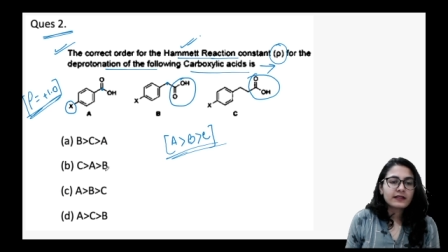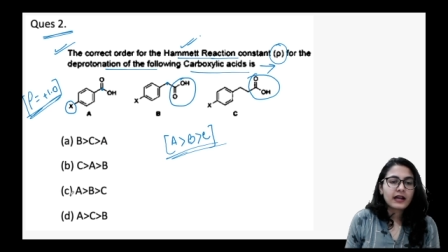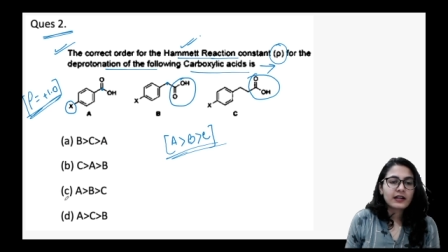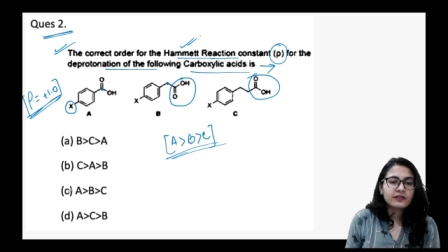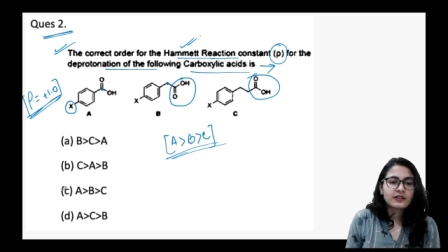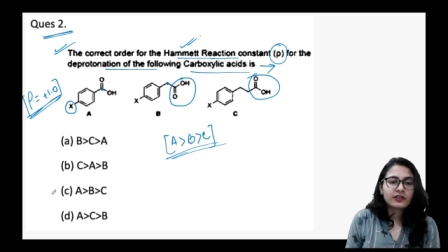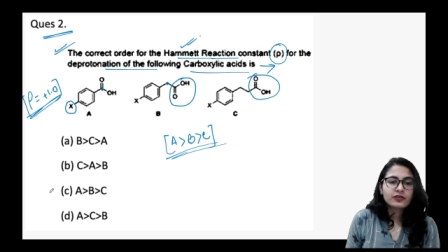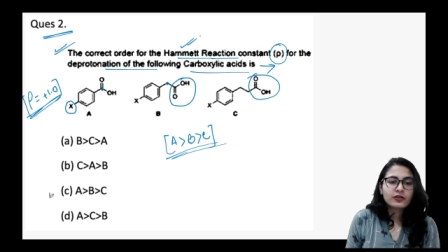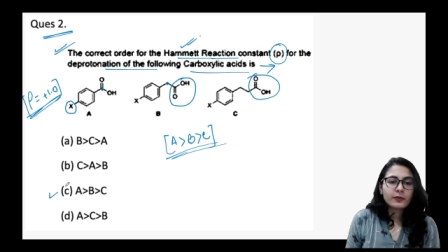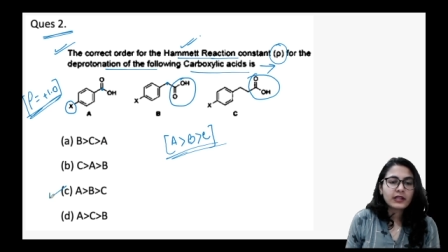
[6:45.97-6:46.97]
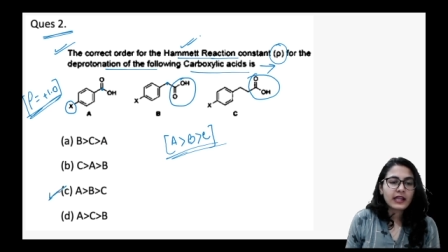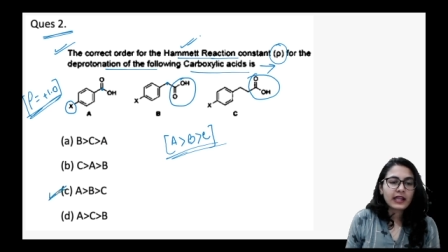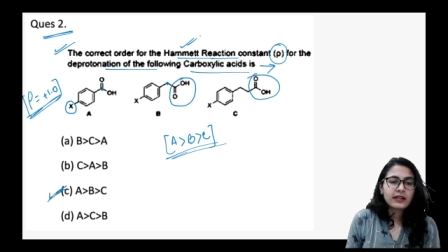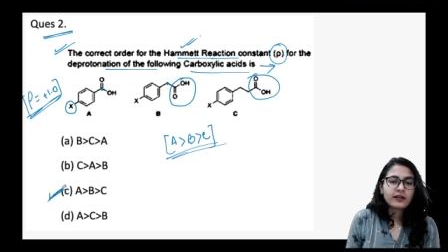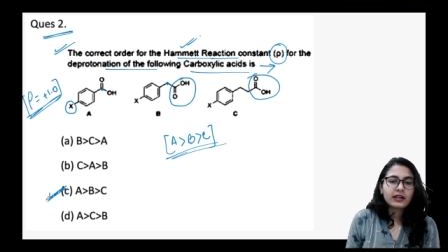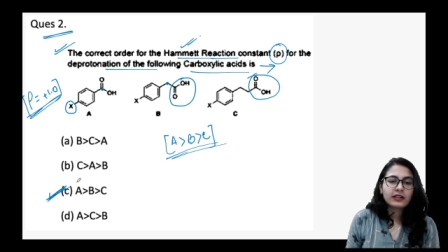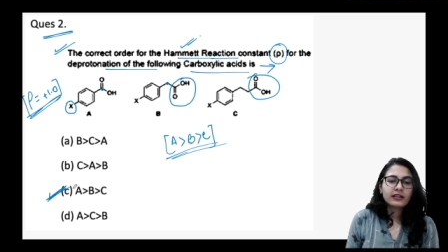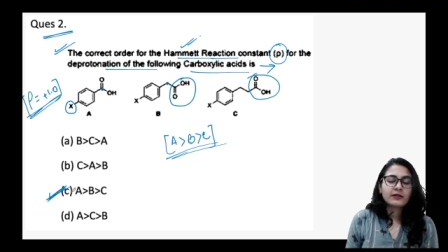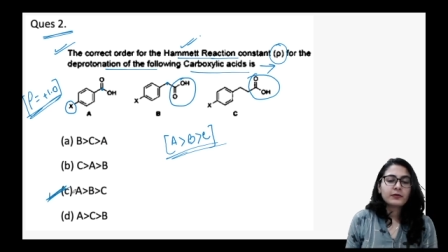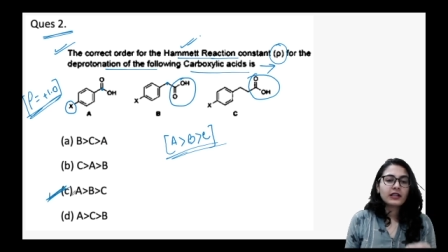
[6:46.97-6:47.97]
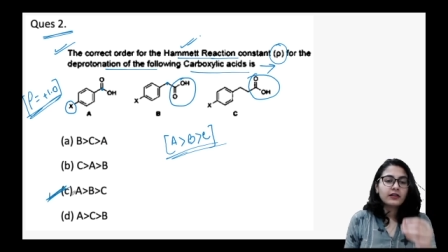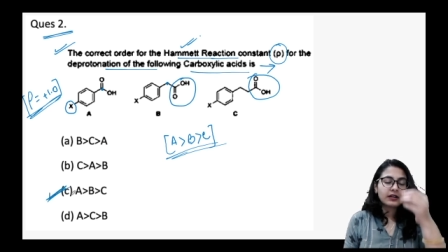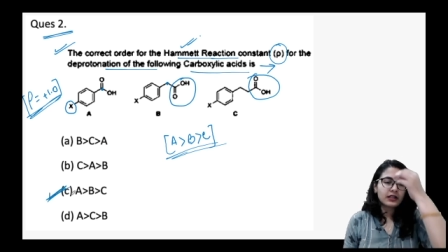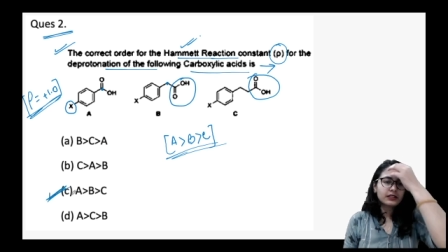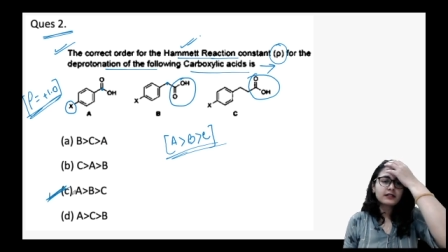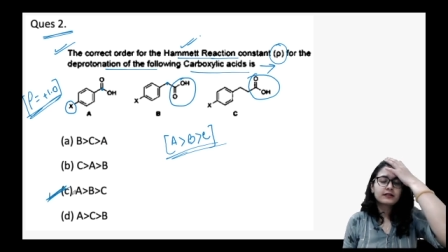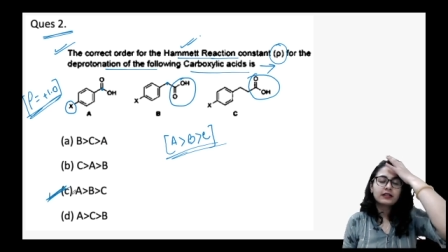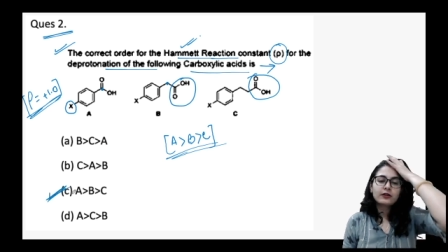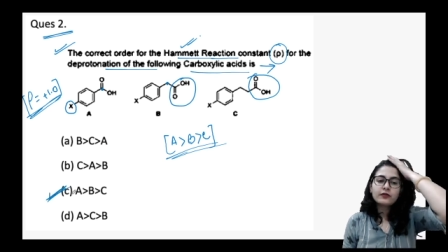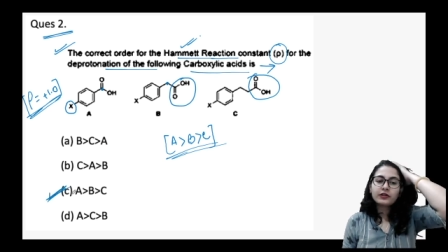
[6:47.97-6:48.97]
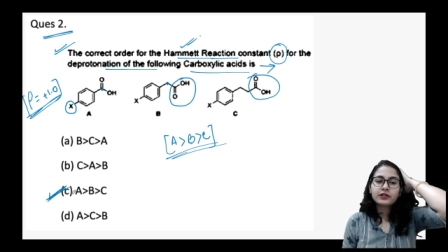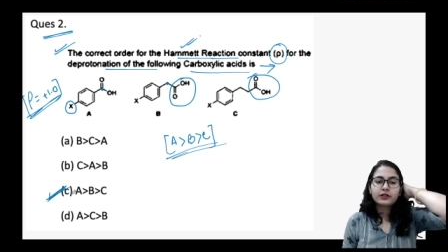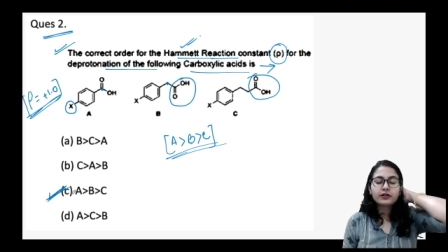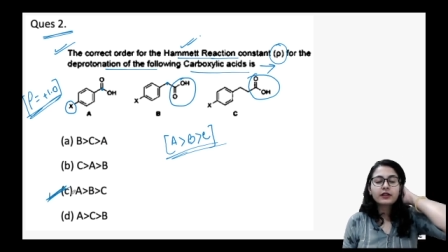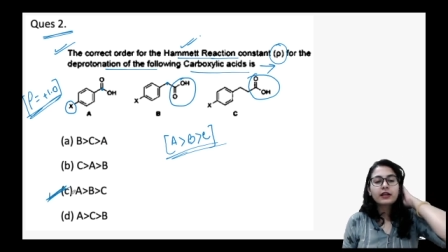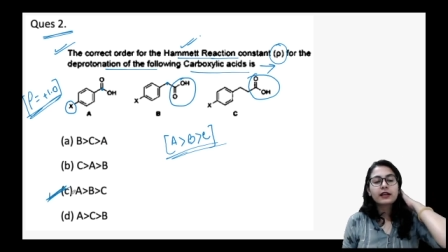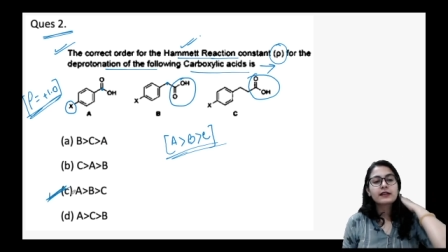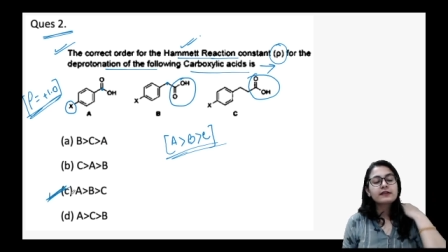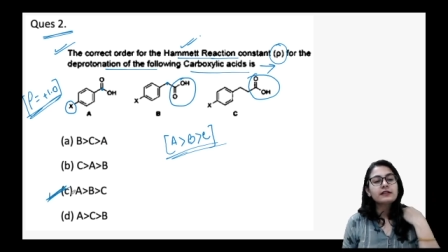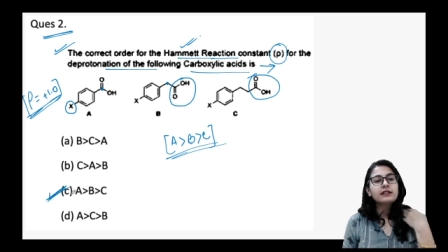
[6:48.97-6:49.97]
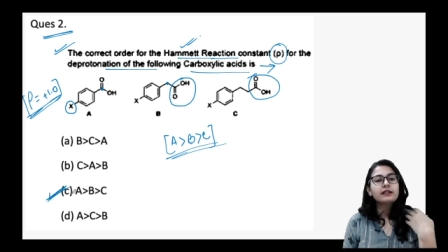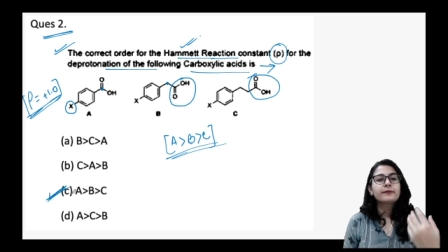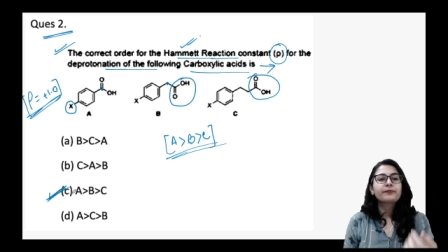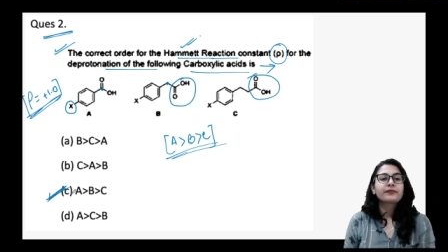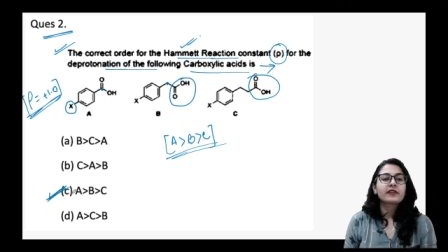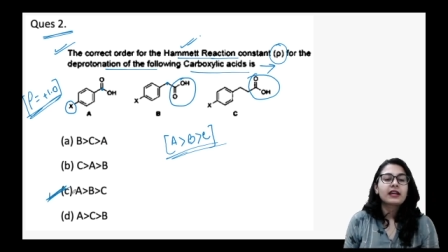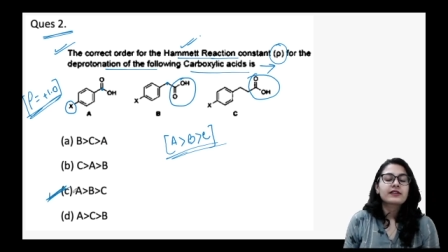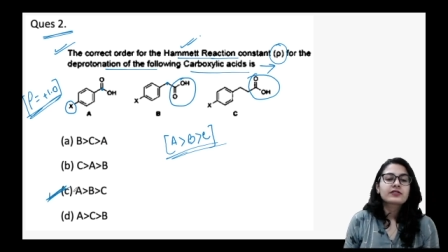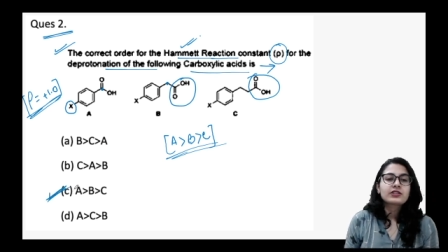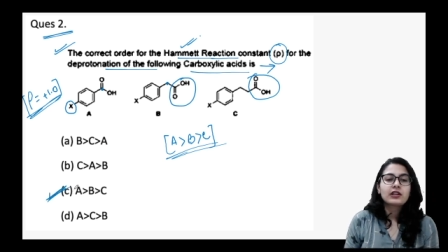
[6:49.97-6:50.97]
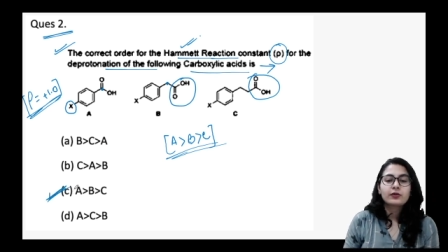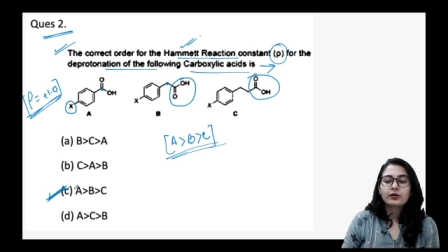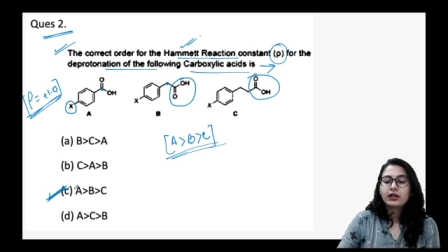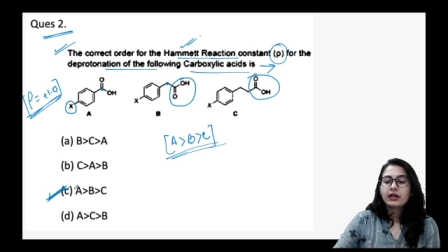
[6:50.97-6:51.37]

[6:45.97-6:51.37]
the answer should be A greater than B greater than C over here, isn't it? Yes, chalo.